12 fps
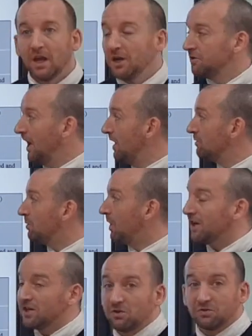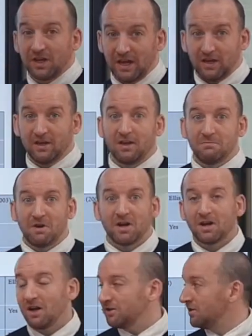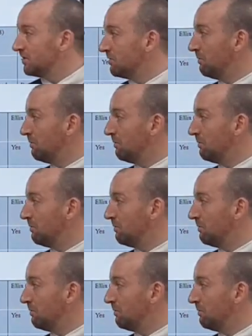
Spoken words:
So how do I use it in my classes?